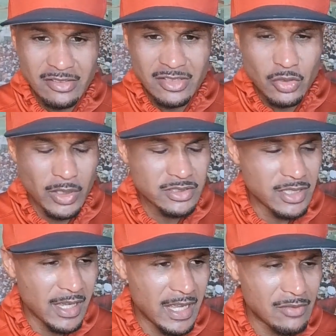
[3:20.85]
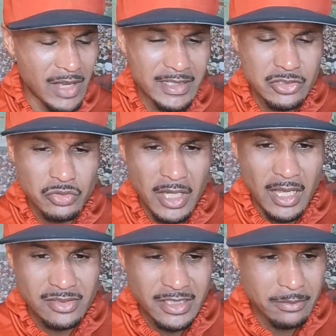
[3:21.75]
That's the question I have. I need you
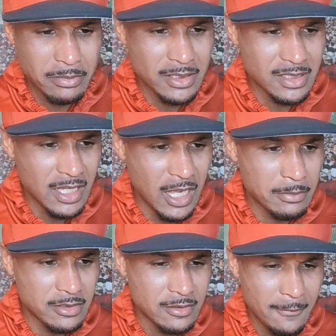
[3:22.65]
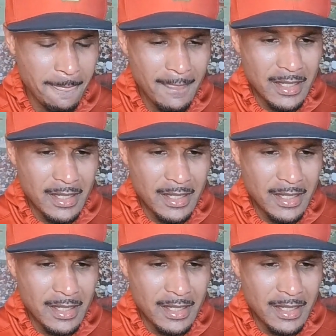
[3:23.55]
guys to hit me in the comments.